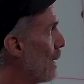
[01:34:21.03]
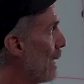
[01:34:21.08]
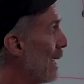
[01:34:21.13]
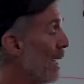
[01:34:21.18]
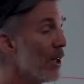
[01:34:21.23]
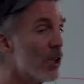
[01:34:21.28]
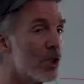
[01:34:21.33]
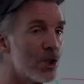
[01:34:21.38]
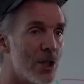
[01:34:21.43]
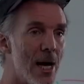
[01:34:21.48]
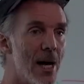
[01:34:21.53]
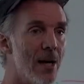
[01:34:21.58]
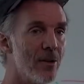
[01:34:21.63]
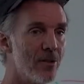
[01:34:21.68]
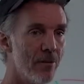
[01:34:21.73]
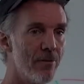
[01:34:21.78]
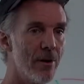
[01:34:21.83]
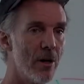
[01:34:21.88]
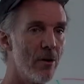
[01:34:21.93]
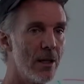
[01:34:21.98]
each
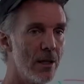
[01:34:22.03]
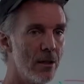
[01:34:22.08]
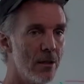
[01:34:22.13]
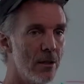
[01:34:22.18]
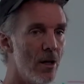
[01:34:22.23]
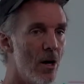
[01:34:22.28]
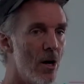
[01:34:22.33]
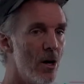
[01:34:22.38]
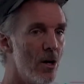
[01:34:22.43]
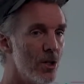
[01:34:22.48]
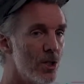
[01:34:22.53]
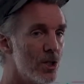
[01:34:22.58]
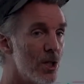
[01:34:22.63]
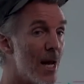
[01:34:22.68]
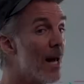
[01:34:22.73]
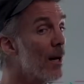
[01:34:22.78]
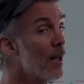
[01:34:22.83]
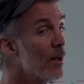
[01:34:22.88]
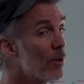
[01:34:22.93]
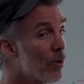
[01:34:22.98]
has a very large
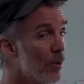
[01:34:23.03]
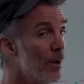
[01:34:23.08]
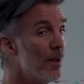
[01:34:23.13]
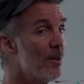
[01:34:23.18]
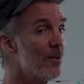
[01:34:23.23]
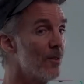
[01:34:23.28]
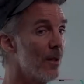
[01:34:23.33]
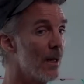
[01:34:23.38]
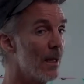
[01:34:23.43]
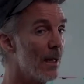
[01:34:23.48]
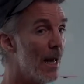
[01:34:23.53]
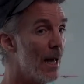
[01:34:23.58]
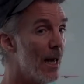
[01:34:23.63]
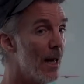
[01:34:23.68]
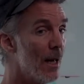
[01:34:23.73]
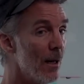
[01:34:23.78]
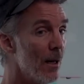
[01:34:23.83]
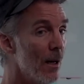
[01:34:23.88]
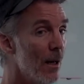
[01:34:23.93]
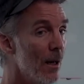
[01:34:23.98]
and increasing
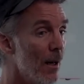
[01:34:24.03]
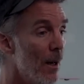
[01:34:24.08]
n.